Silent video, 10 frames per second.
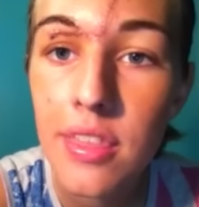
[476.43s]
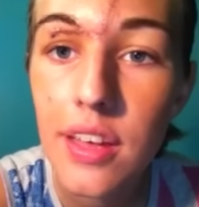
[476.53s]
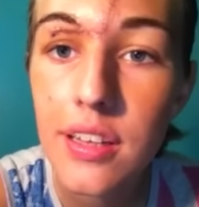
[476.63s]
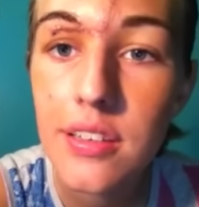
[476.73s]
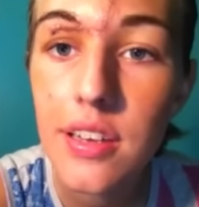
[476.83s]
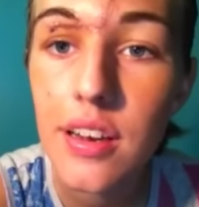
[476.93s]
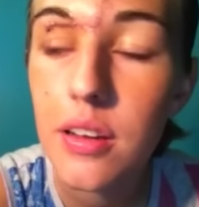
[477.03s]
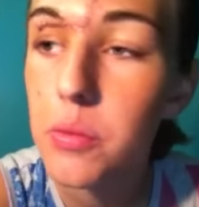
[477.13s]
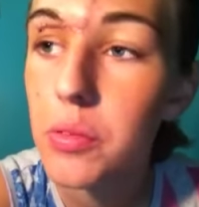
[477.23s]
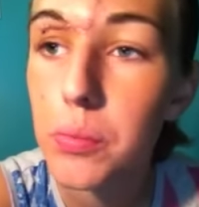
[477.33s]
things that
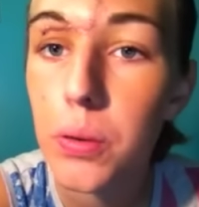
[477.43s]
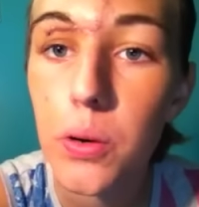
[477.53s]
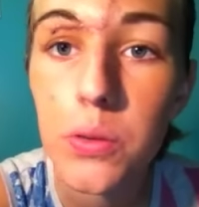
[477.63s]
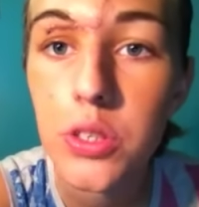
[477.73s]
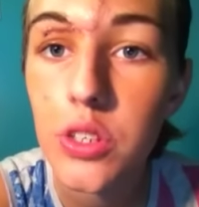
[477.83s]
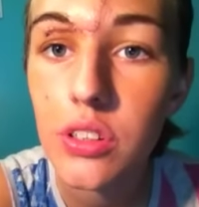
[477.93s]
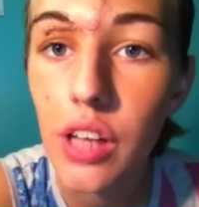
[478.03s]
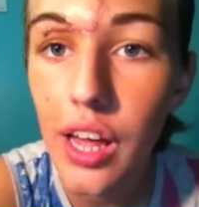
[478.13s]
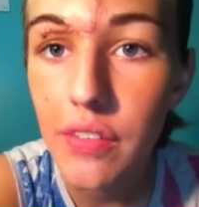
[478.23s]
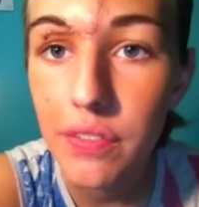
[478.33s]
will approach in your
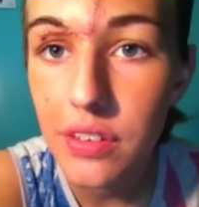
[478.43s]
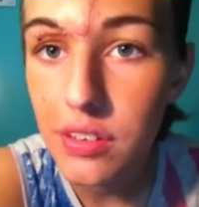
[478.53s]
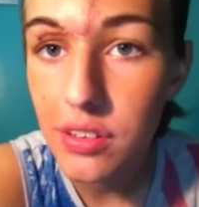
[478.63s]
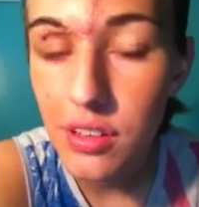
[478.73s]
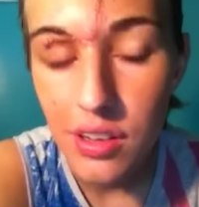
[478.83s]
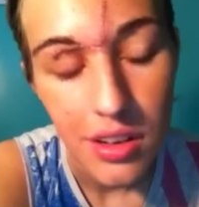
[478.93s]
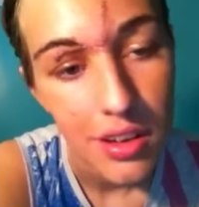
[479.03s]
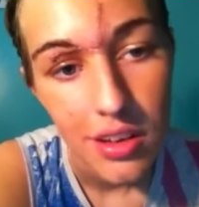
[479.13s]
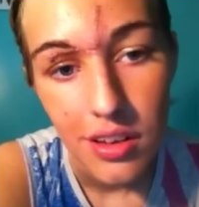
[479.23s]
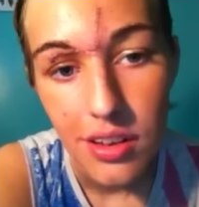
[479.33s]
life and,
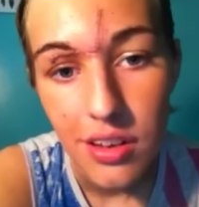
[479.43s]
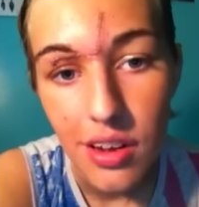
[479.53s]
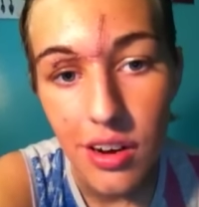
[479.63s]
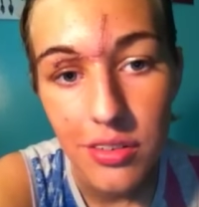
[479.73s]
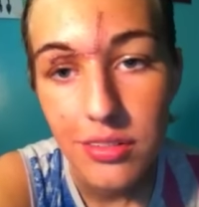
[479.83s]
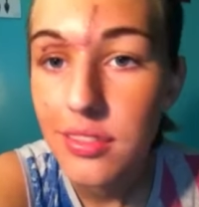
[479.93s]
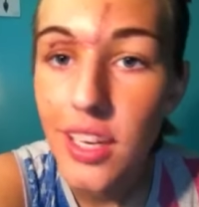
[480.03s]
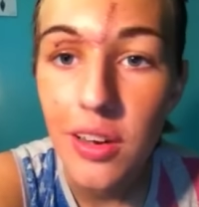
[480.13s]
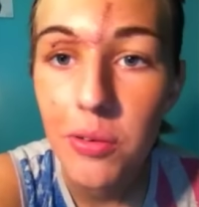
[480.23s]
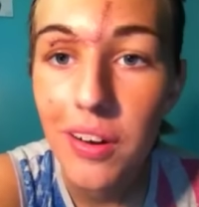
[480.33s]
you know,
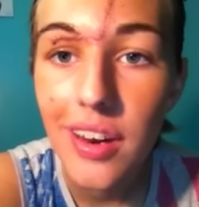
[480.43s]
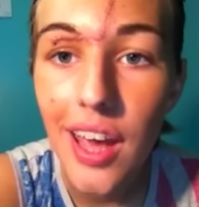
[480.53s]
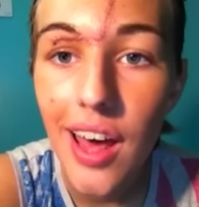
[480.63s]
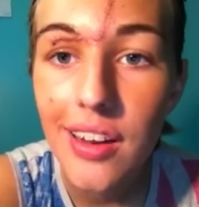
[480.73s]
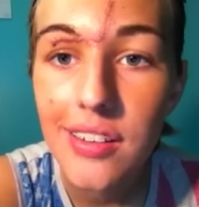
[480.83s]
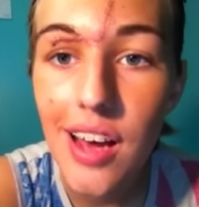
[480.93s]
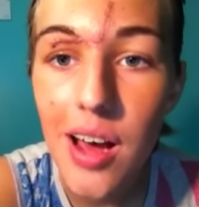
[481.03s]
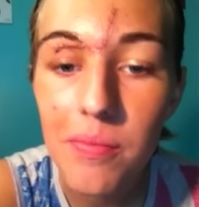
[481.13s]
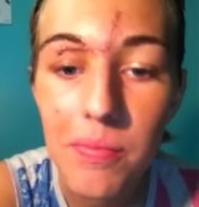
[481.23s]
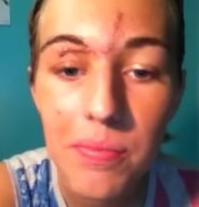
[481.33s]
take it one day at a
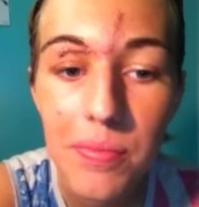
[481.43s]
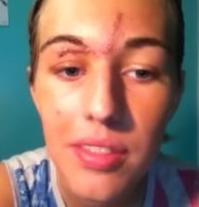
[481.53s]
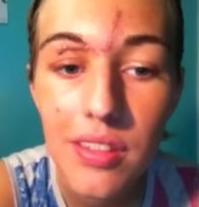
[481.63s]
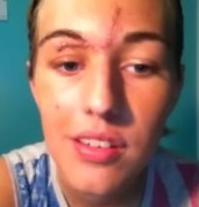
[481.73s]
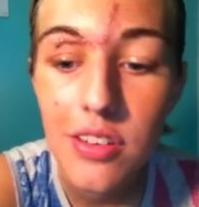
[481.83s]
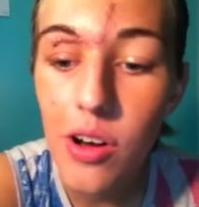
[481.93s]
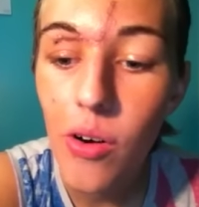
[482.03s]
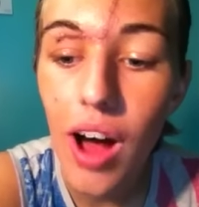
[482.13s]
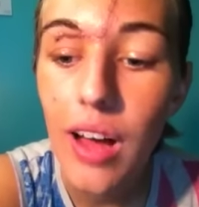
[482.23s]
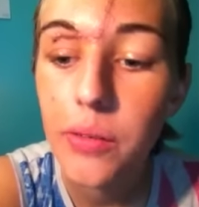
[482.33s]
time.
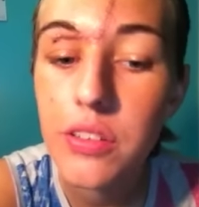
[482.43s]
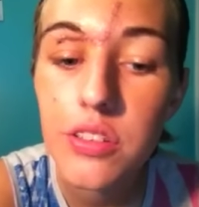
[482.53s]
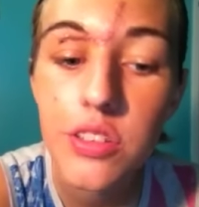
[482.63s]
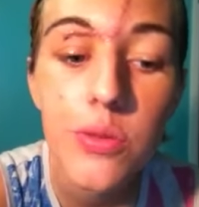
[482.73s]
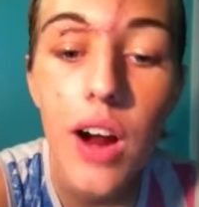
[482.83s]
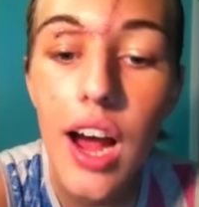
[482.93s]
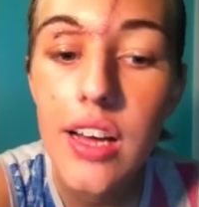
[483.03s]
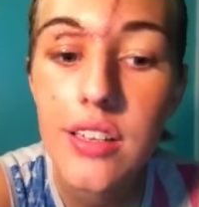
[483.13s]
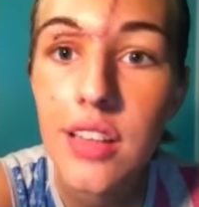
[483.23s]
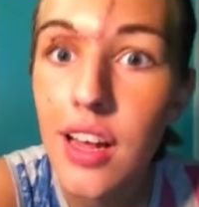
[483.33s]
So I will see you
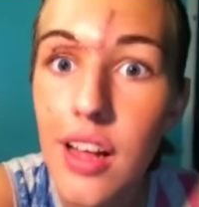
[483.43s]
guys